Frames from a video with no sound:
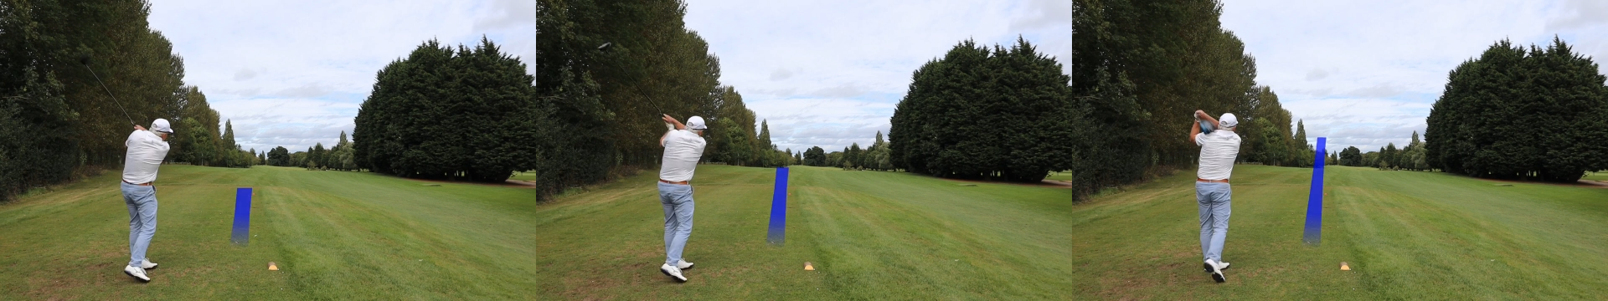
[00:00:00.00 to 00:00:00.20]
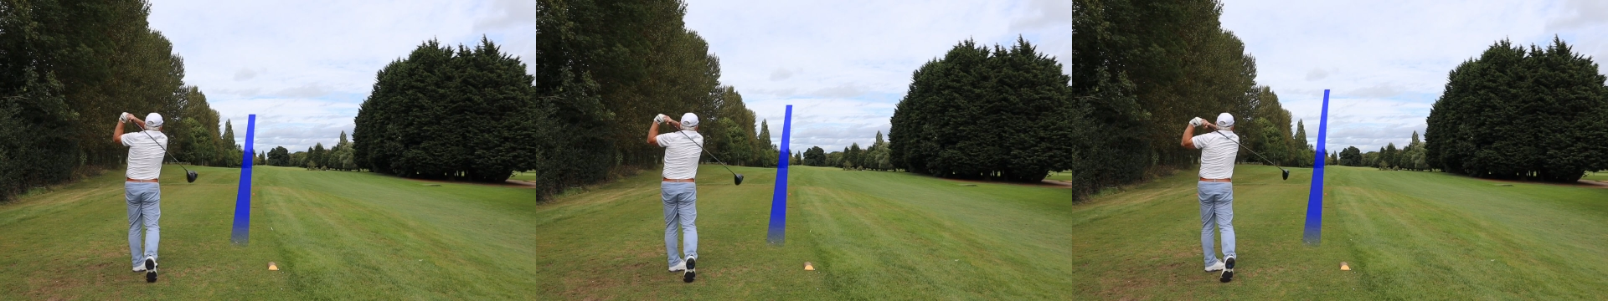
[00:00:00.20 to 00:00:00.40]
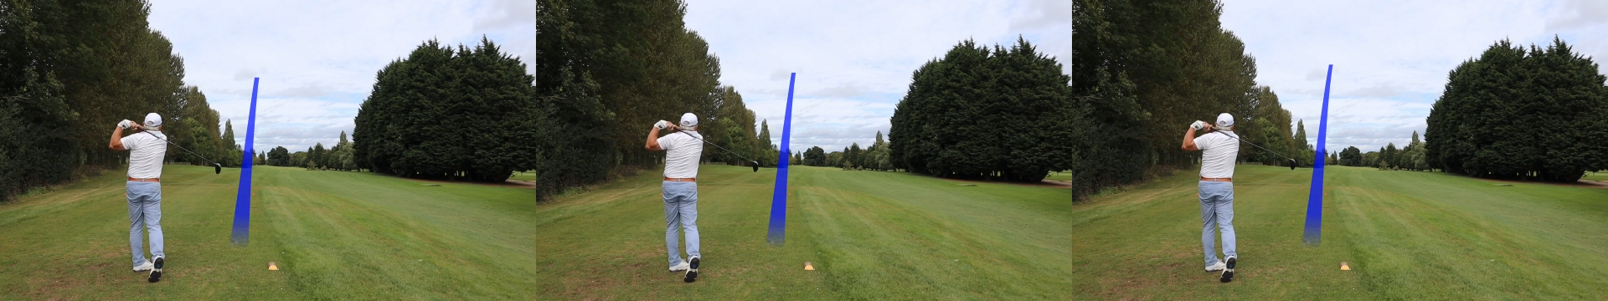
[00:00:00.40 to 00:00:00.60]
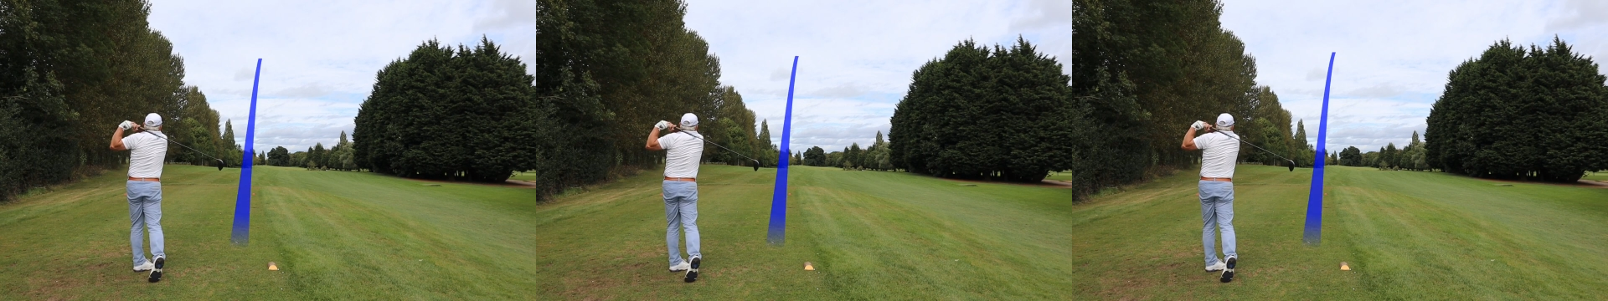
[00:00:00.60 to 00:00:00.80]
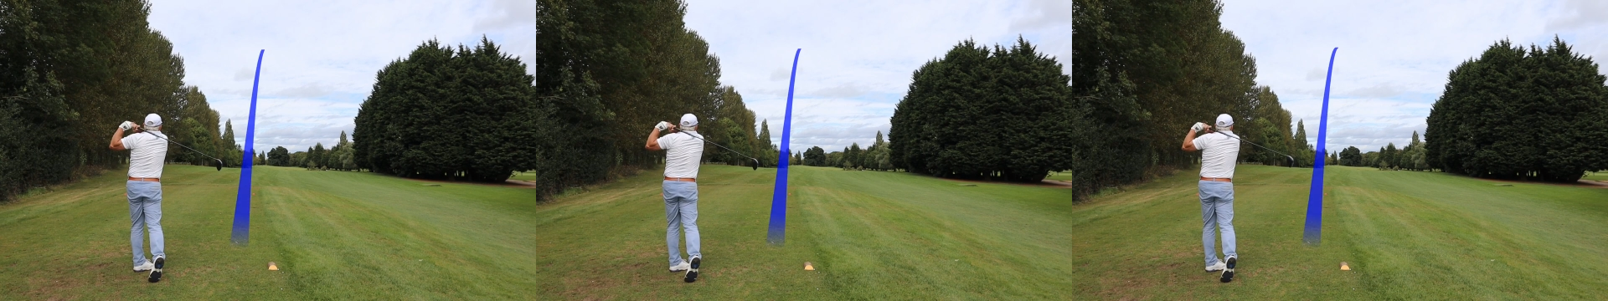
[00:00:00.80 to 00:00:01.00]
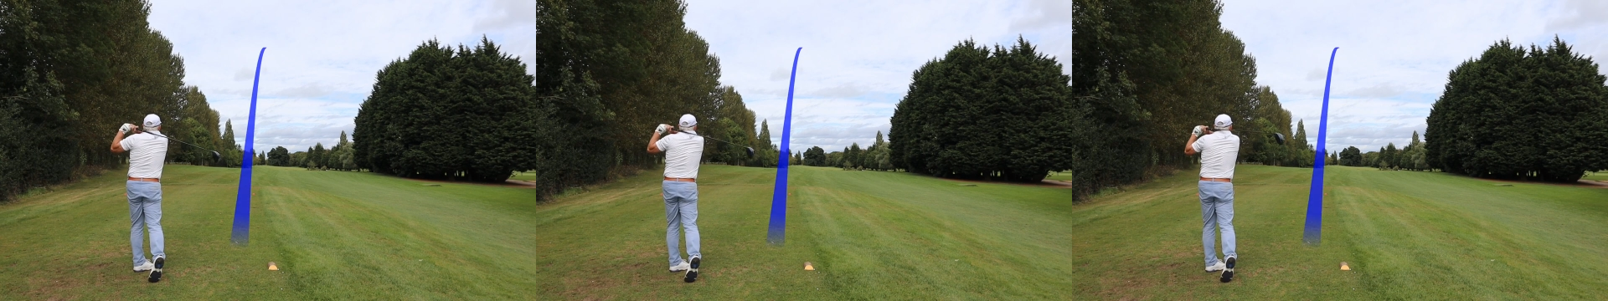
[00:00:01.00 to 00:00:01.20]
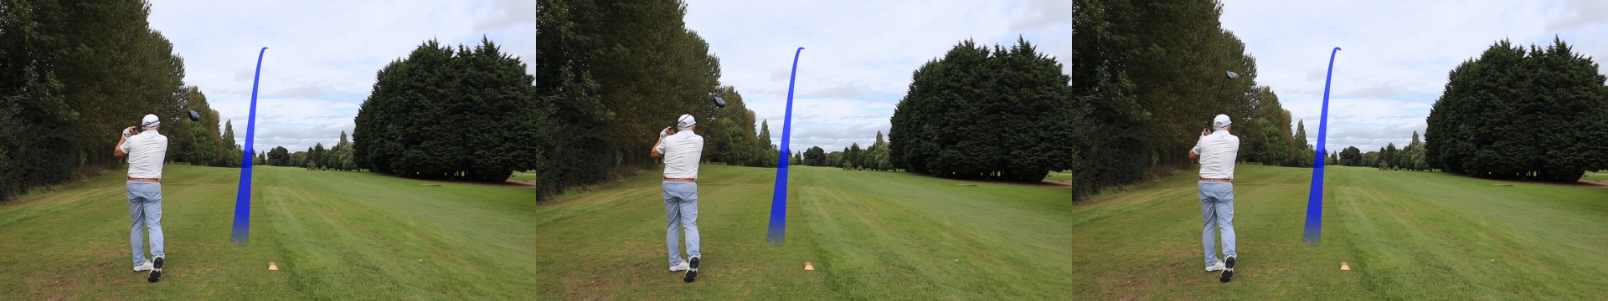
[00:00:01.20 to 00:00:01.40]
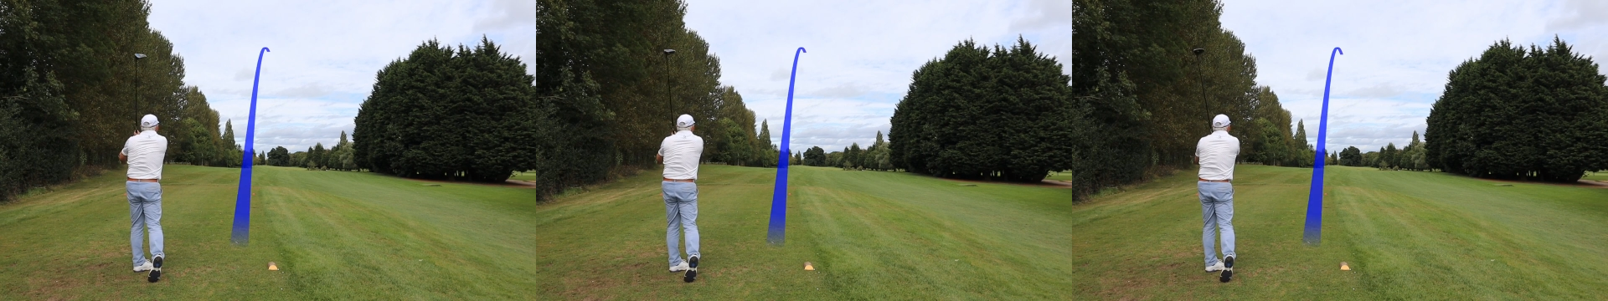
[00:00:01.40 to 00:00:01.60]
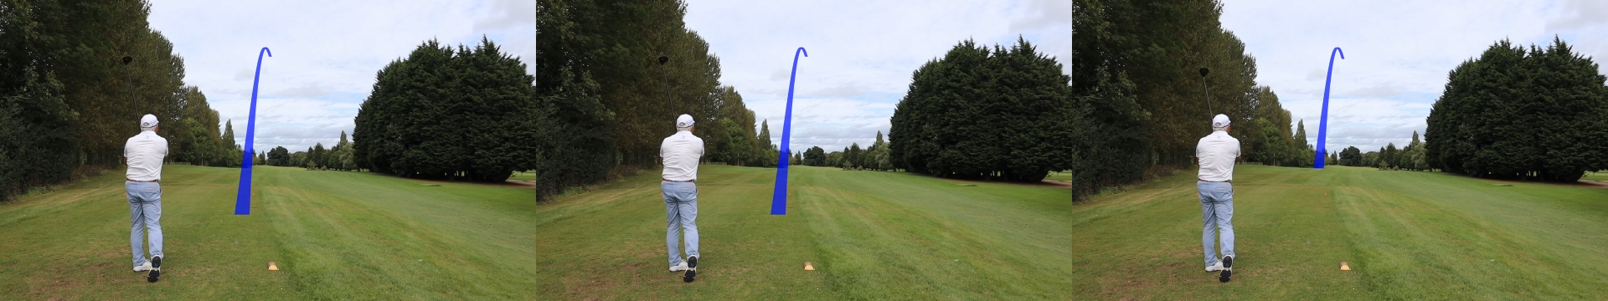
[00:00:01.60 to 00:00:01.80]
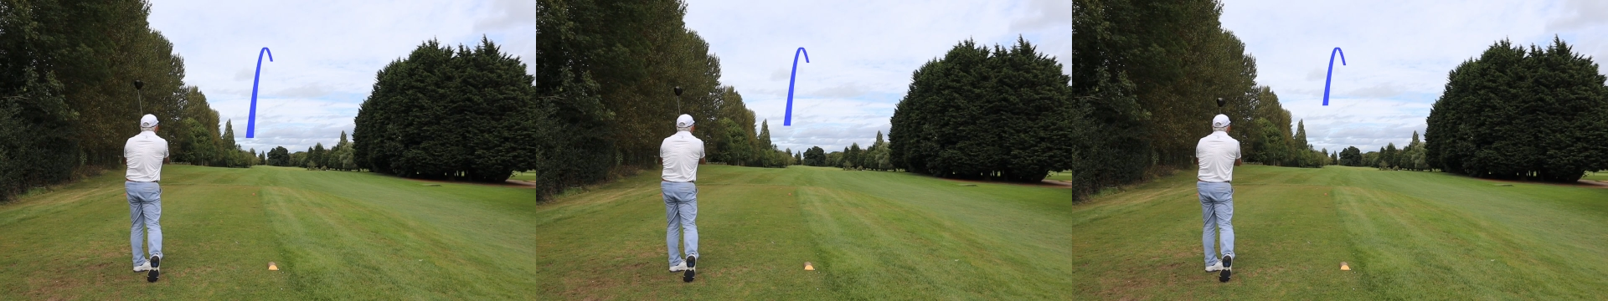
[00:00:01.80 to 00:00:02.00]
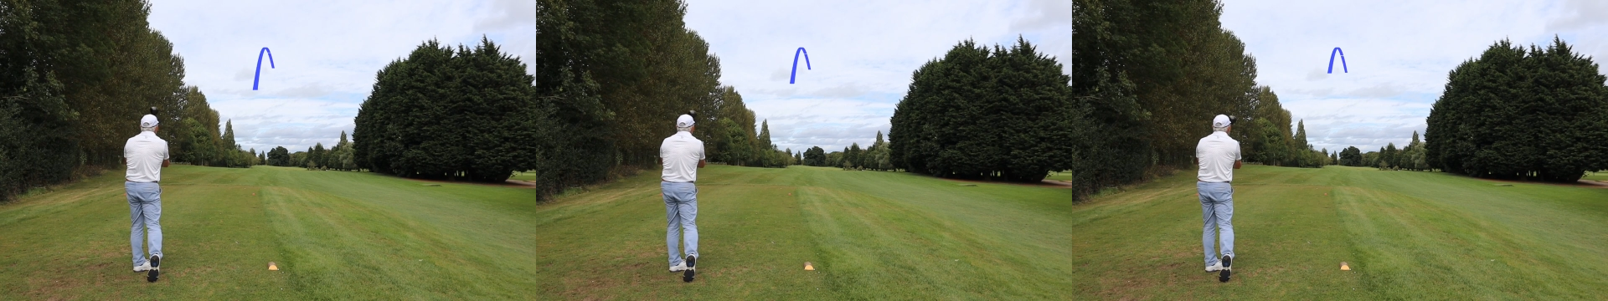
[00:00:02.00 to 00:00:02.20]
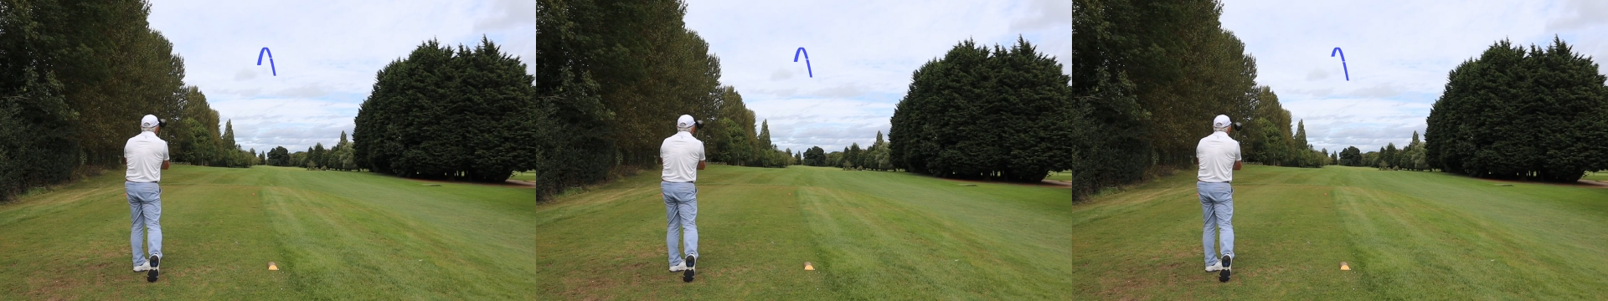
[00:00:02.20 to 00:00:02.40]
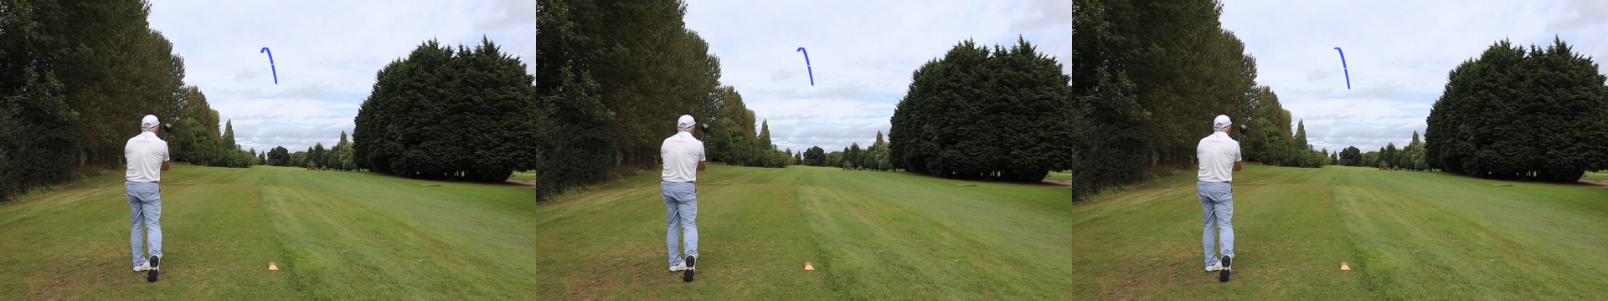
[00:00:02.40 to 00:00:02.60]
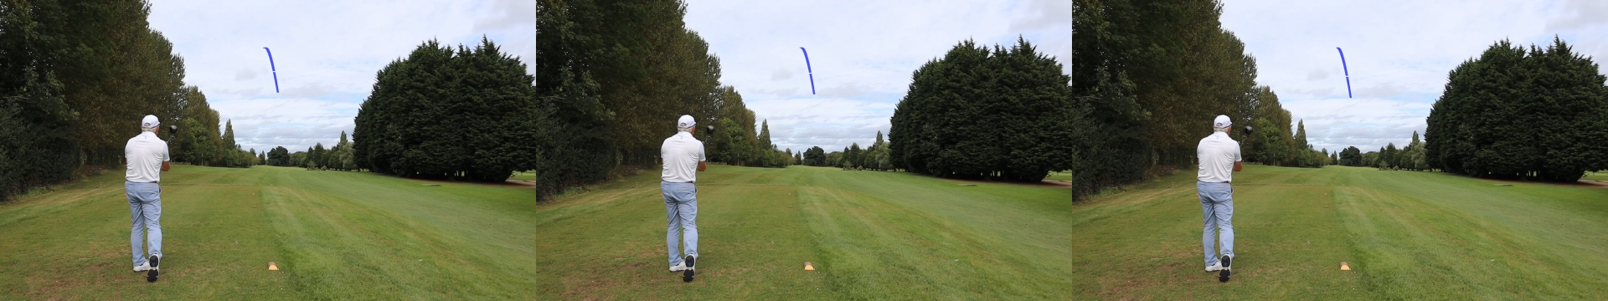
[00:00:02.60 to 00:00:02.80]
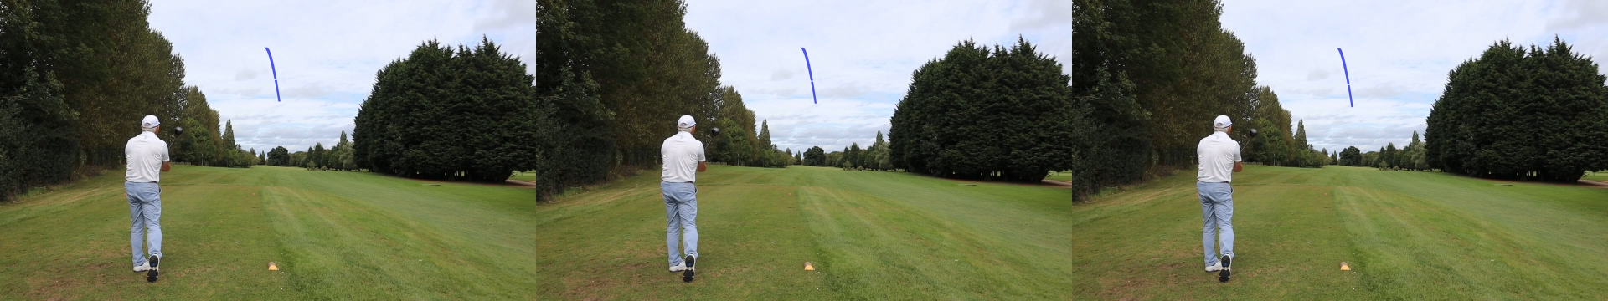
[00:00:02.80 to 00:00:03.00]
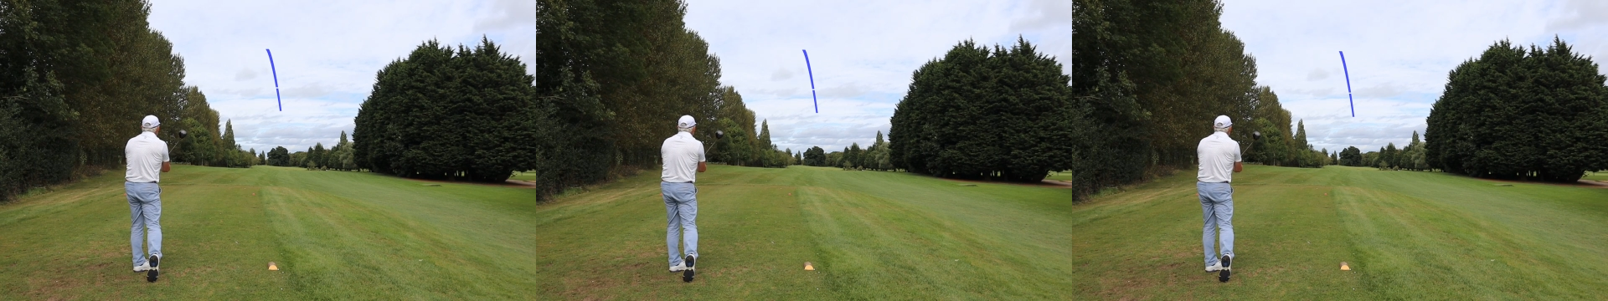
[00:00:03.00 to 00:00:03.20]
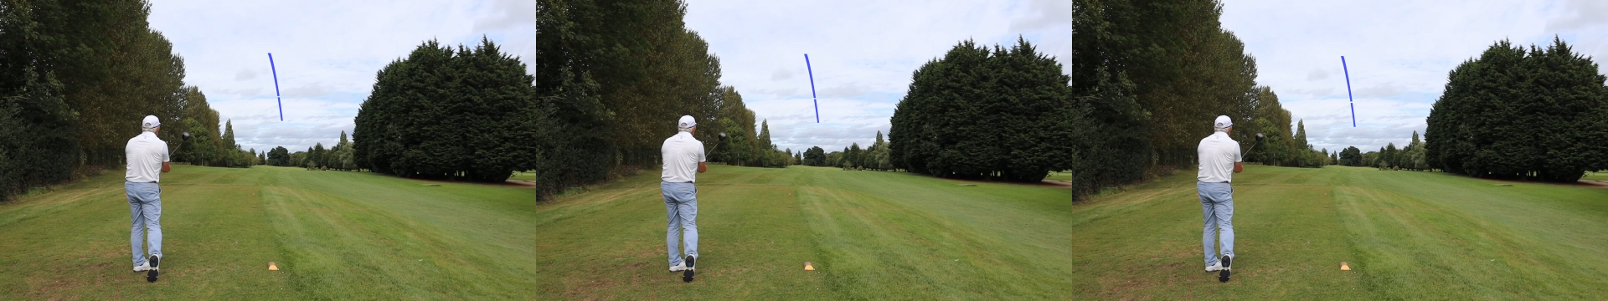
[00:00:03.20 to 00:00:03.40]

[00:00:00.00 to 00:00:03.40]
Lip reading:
No face is visible, so there are no lips to read.